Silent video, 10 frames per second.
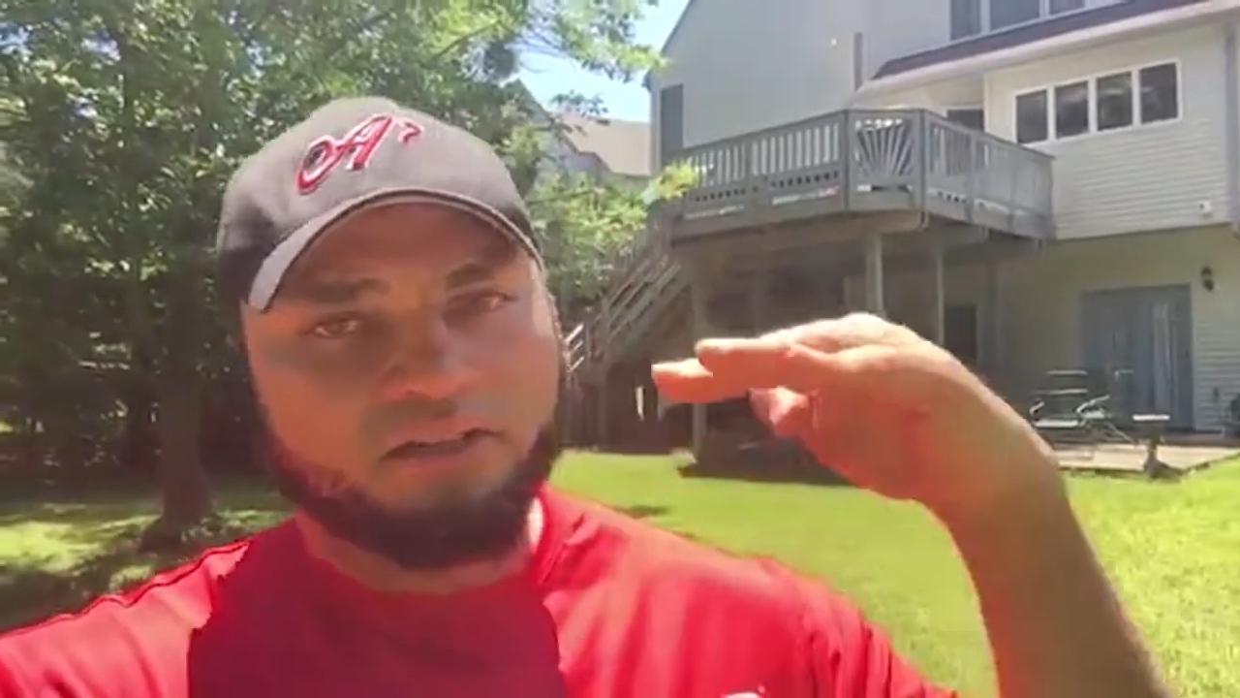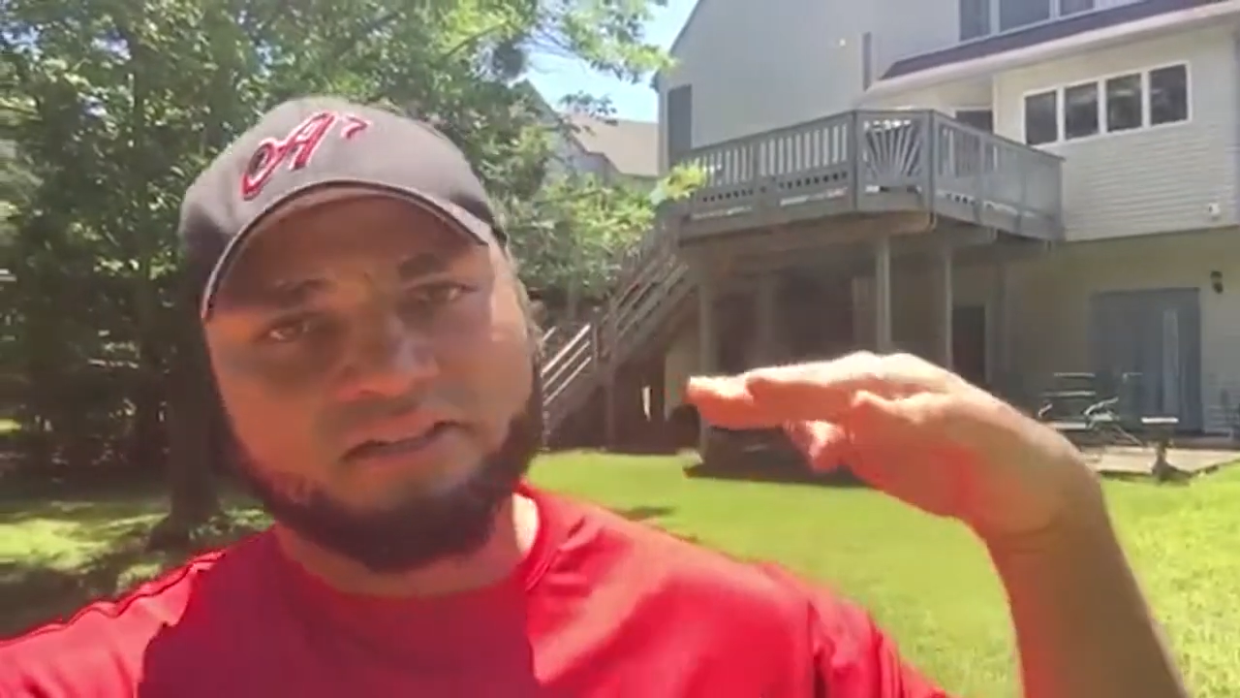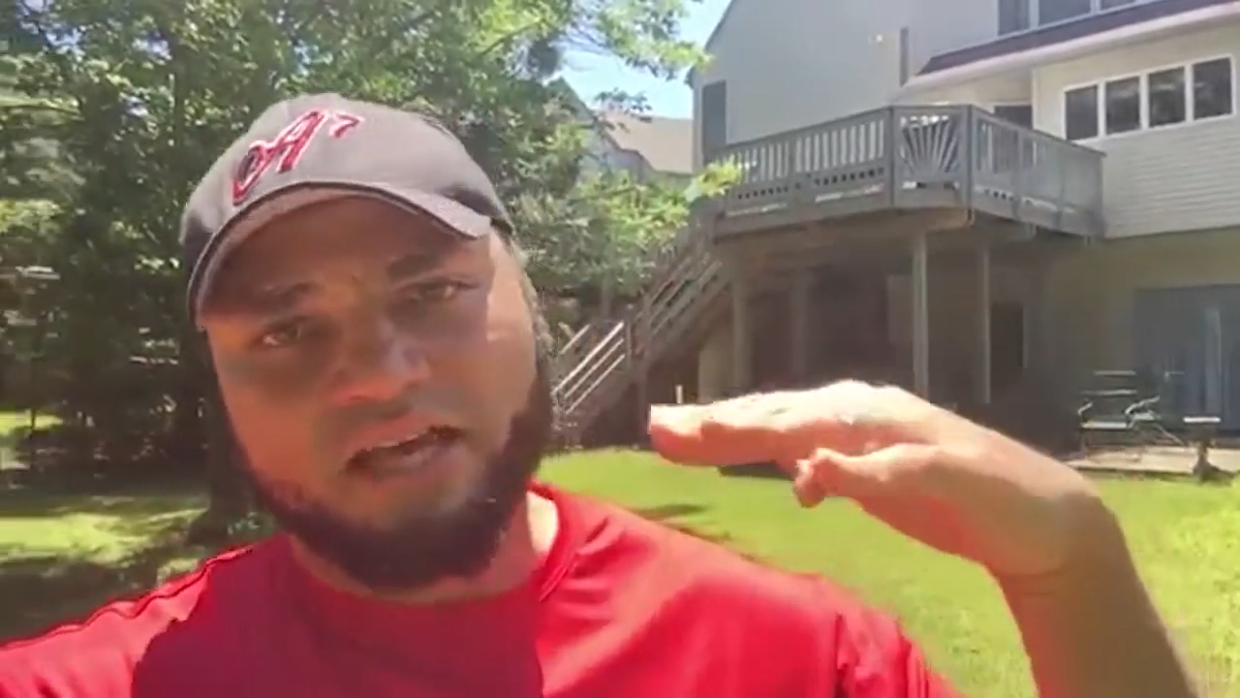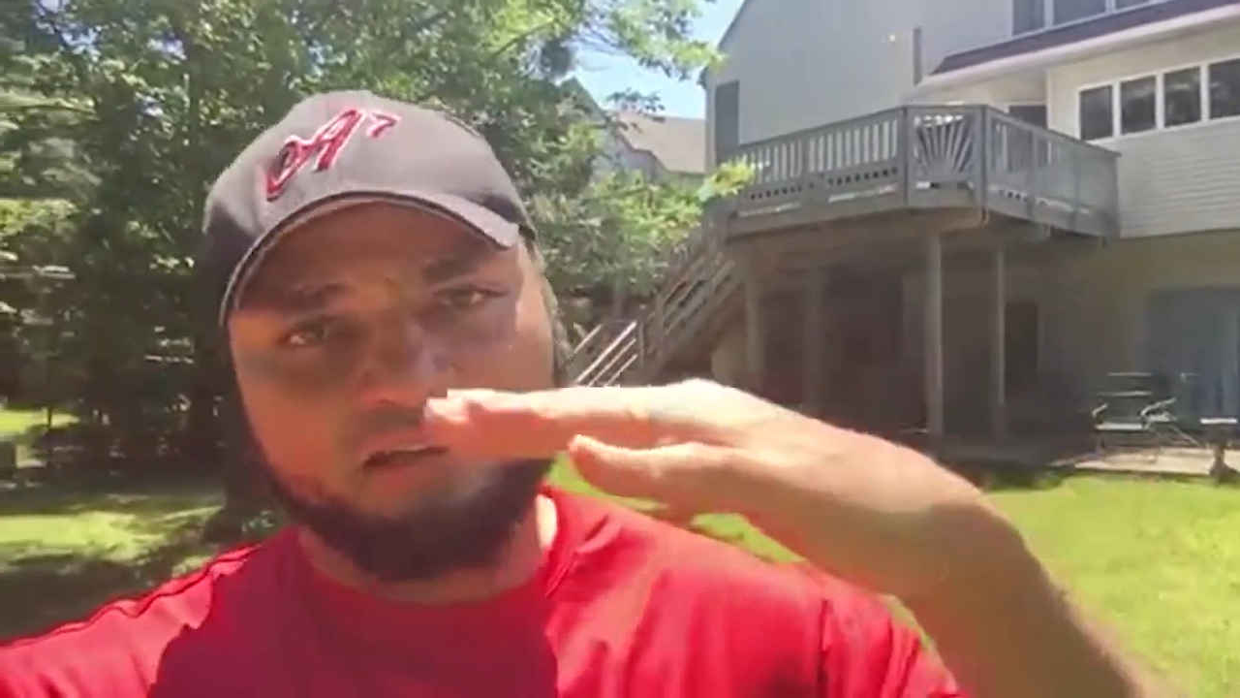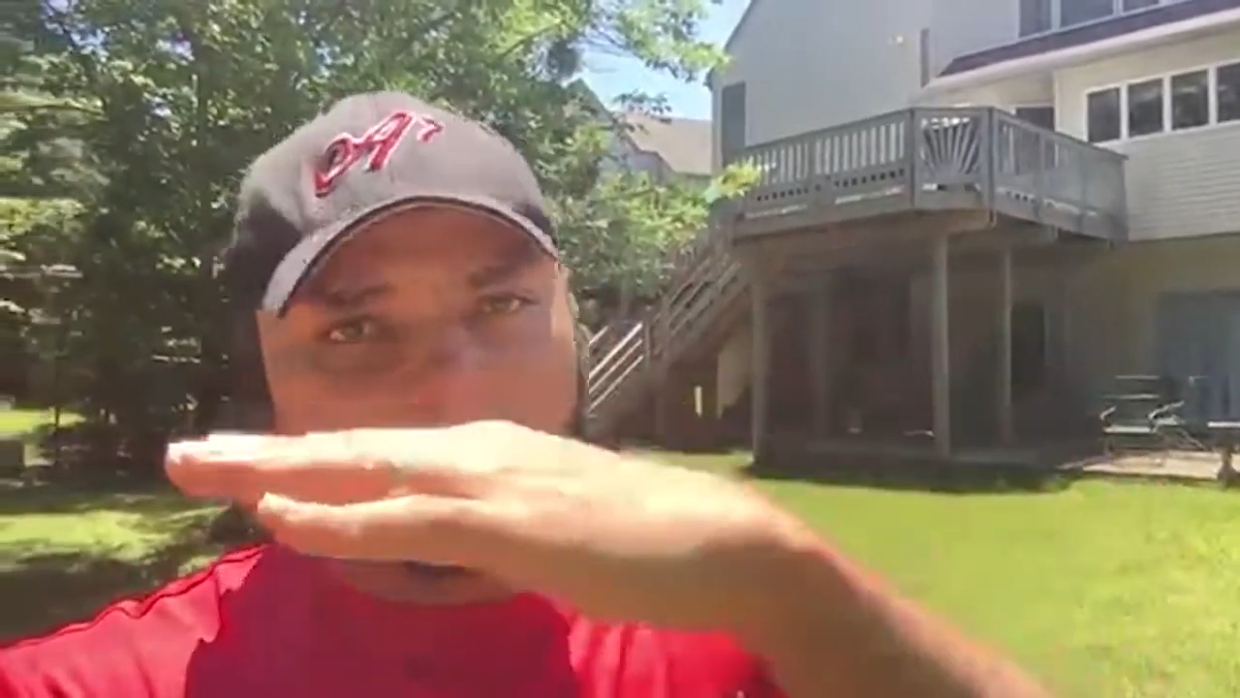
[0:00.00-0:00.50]

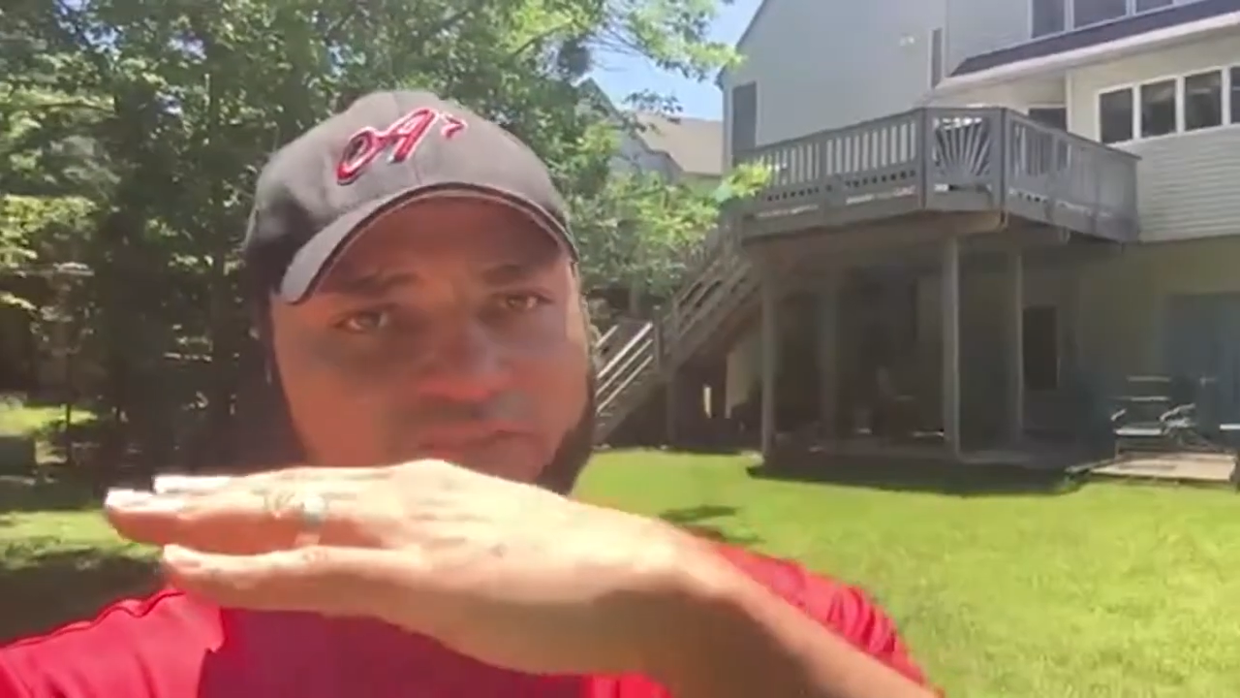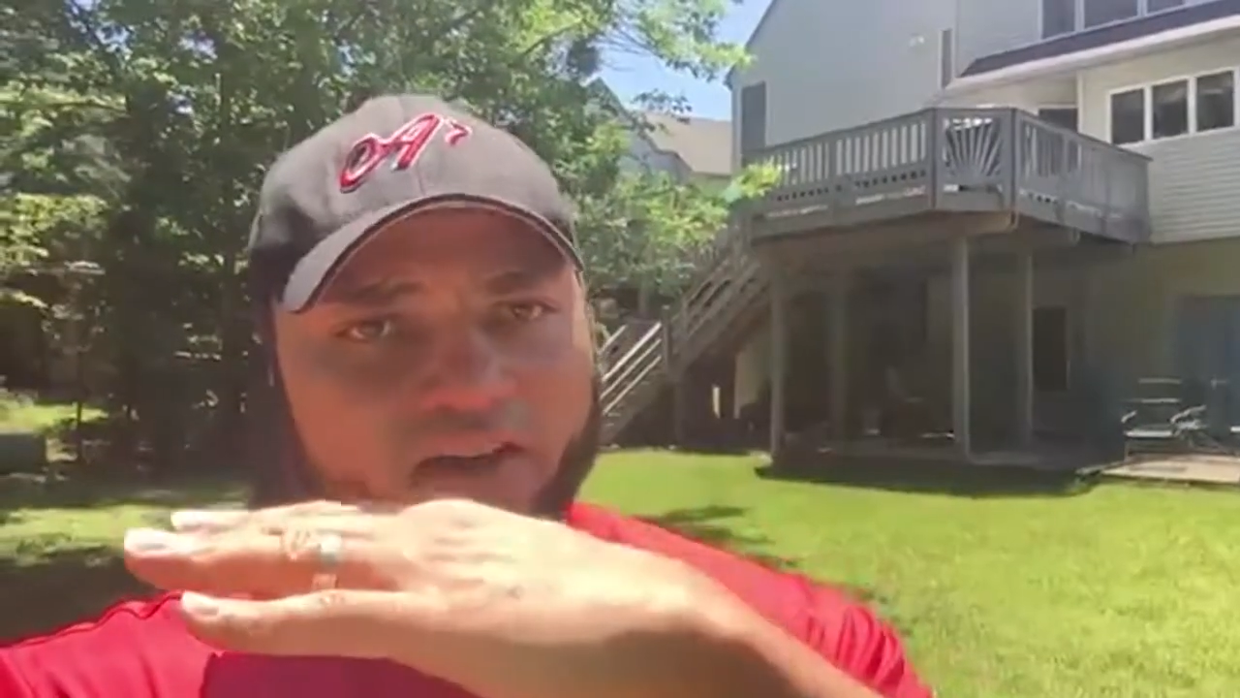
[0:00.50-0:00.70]
set the